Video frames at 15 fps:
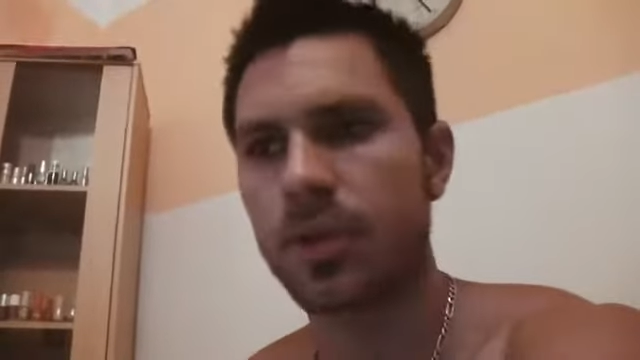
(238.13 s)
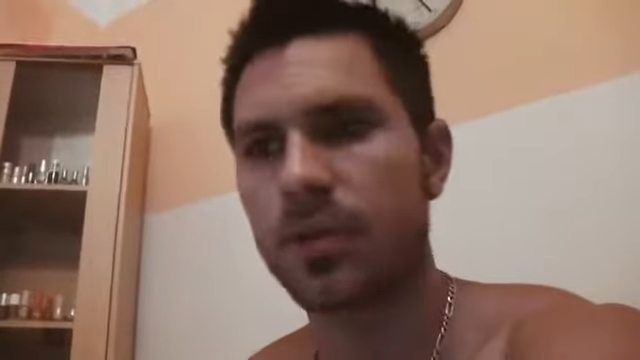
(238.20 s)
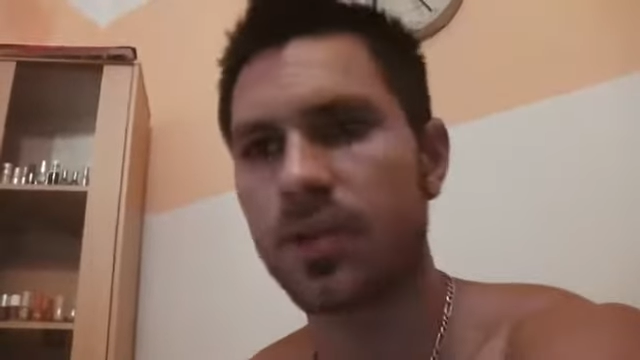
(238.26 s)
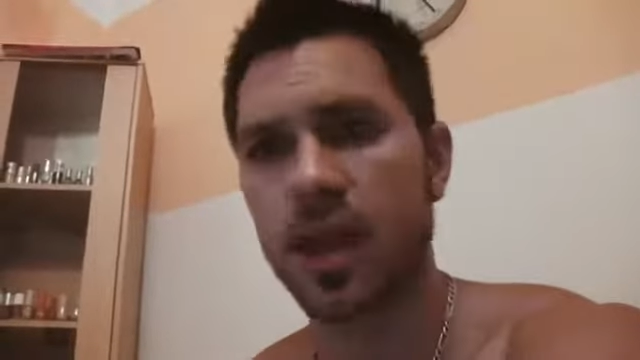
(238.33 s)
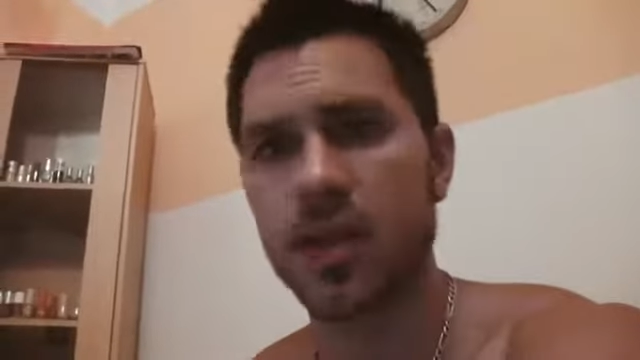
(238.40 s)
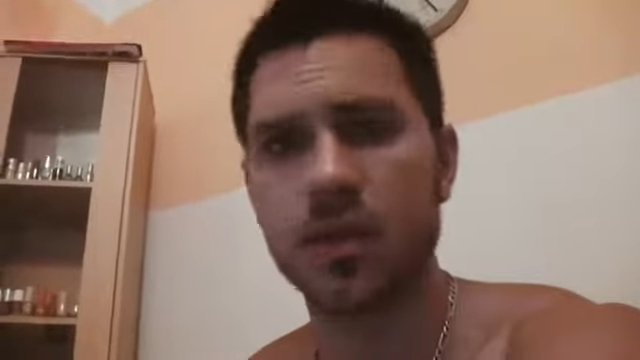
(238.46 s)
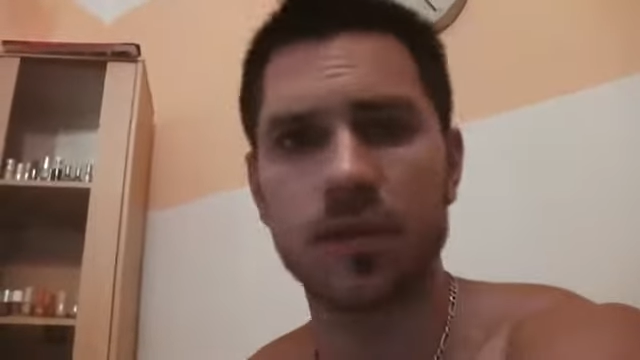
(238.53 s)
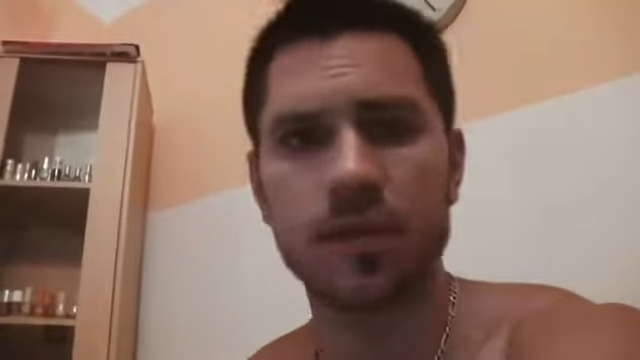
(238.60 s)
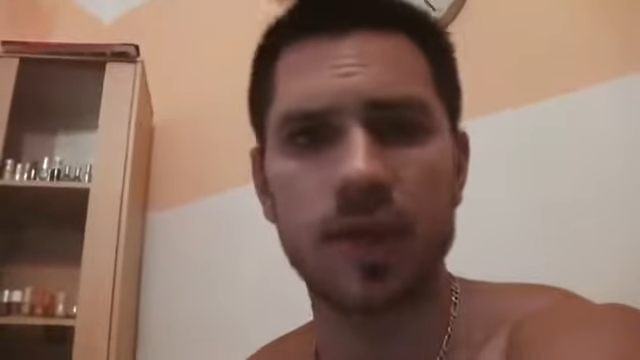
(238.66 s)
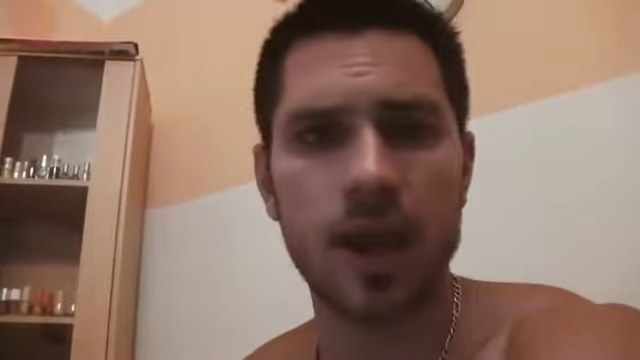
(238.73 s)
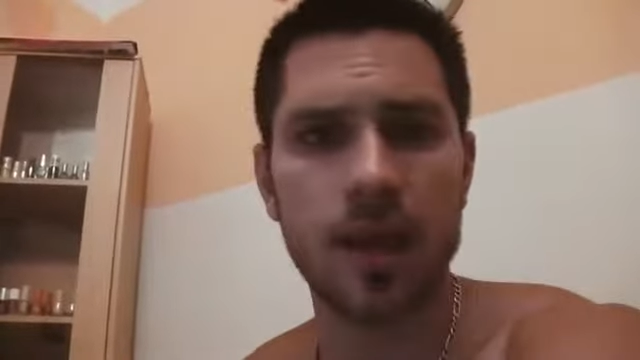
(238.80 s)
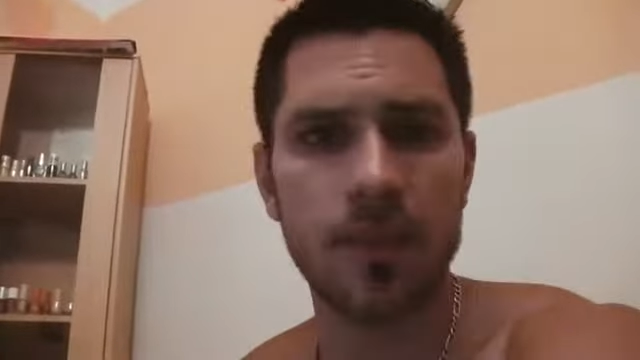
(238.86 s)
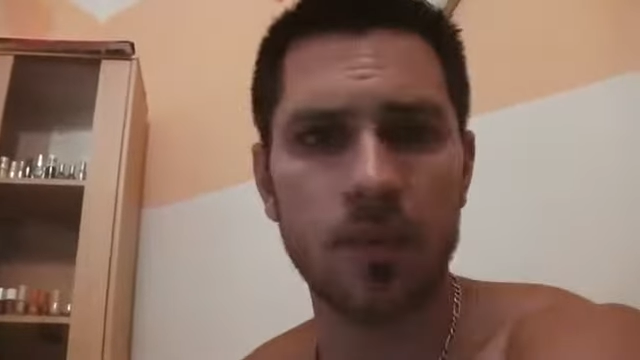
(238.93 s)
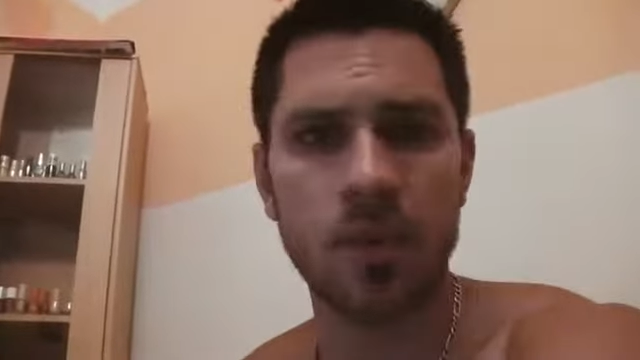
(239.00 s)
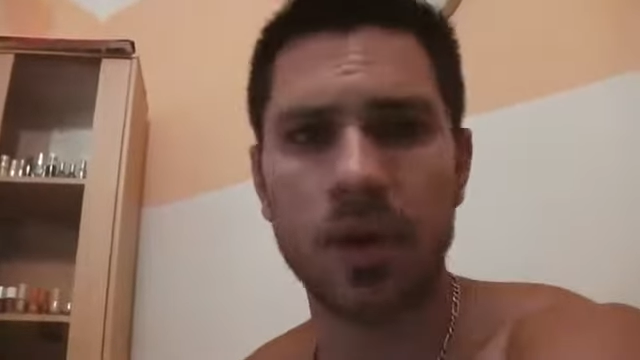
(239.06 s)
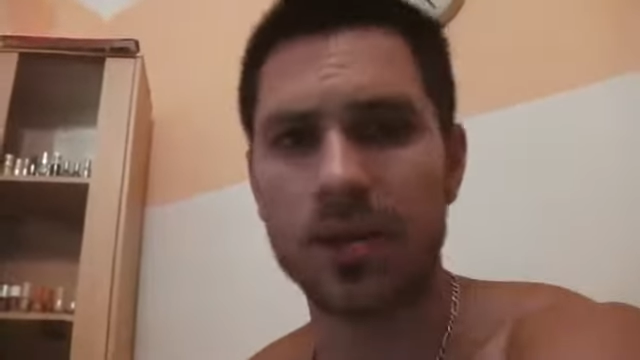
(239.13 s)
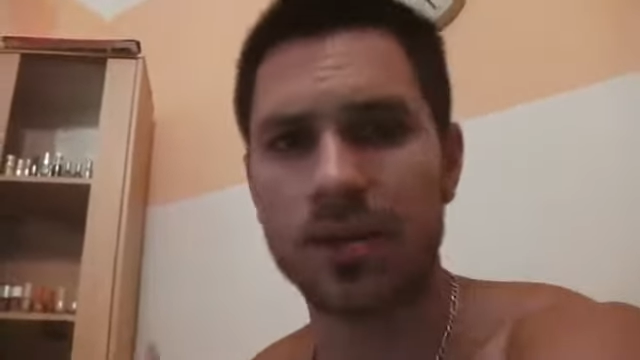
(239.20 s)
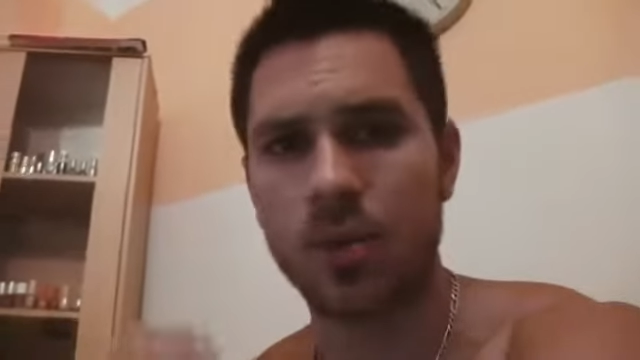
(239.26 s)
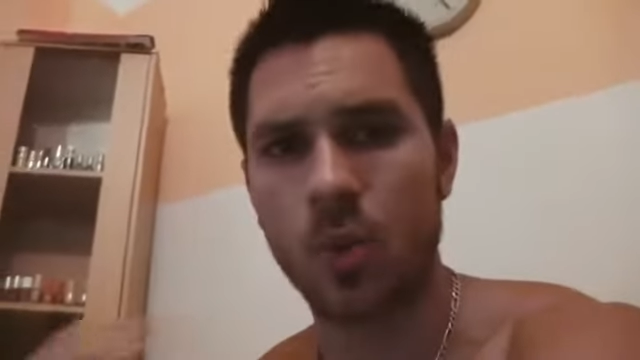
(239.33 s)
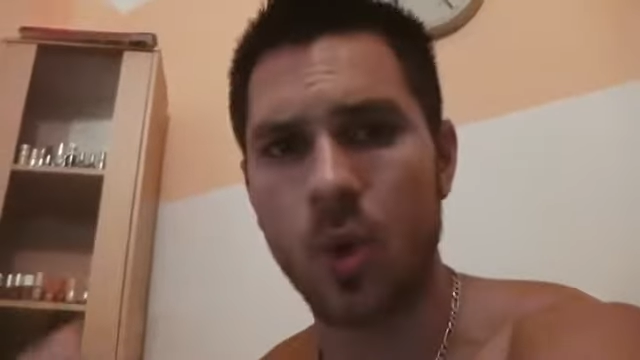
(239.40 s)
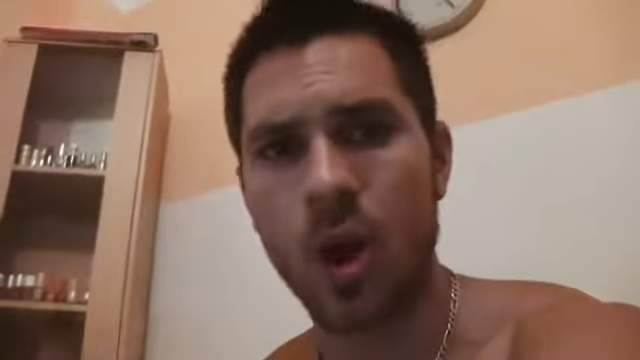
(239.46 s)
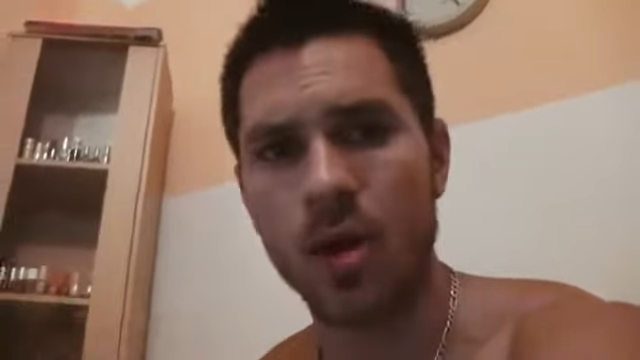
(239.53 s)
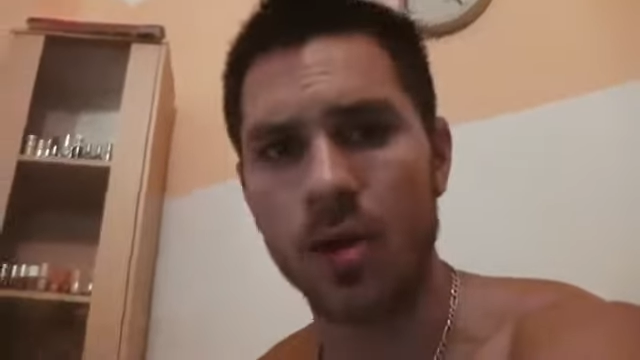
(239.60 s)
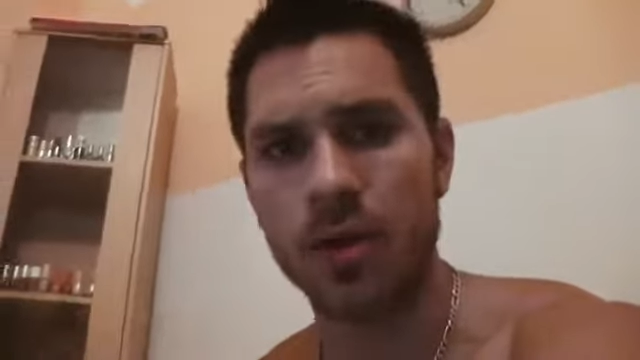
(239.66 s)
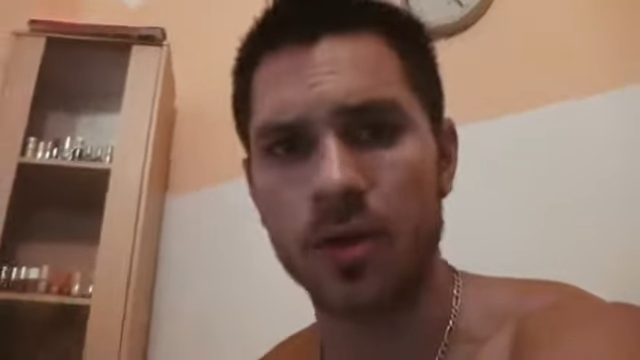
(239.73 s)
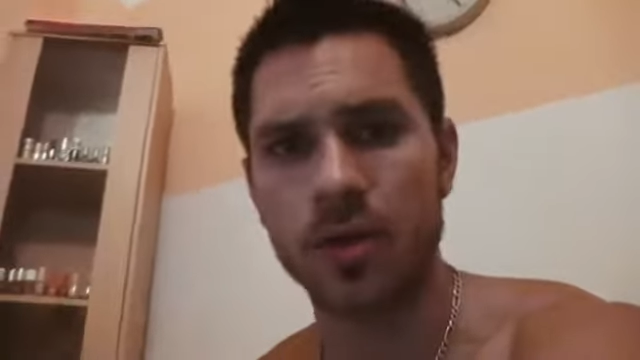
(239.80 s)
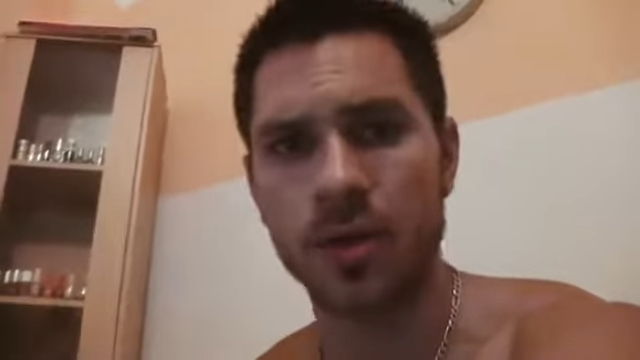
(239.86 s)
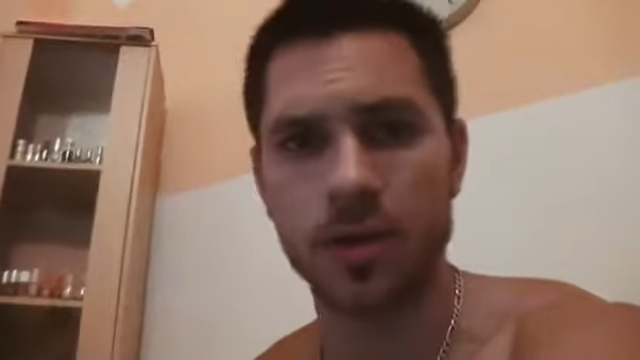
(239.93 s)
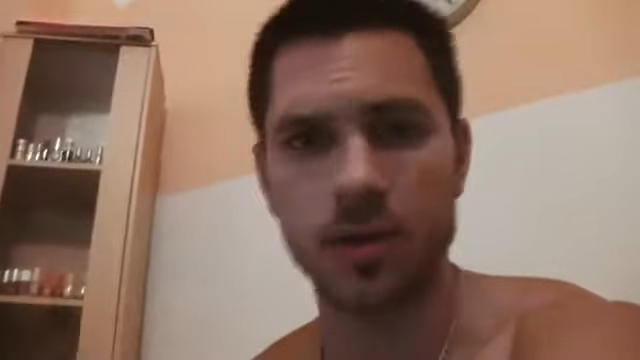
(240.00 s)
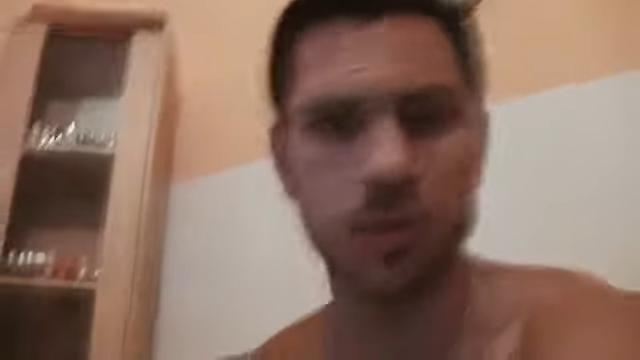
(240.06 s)
And then you stop, you cut the
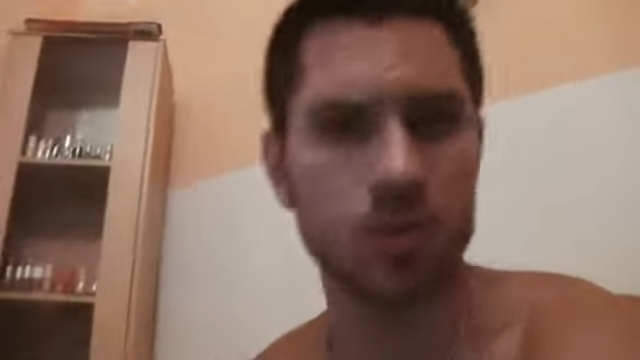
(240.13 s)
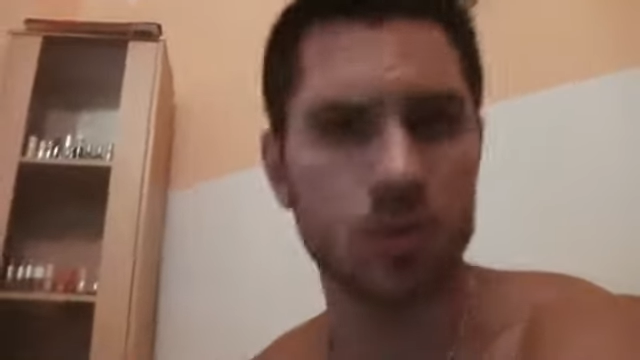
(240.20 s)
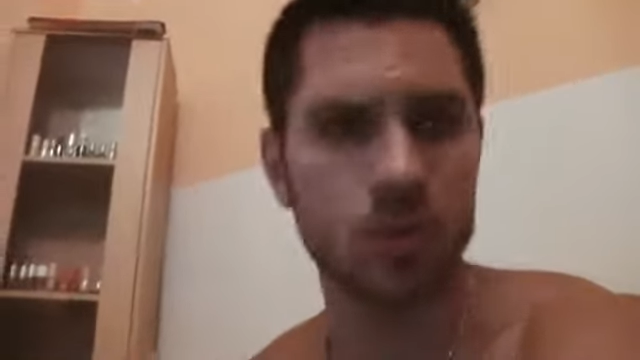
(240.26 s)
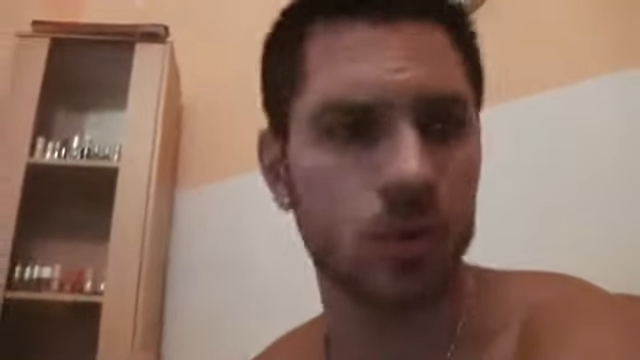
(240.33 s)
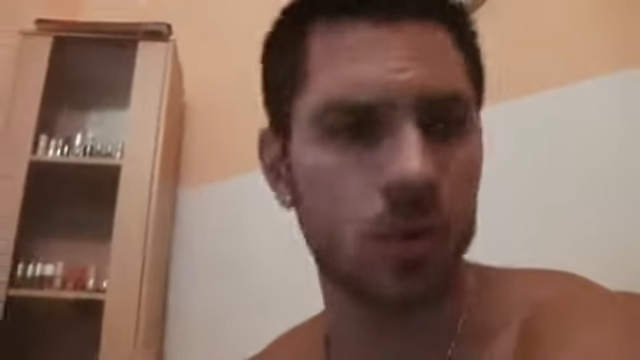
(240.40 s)
water, and you do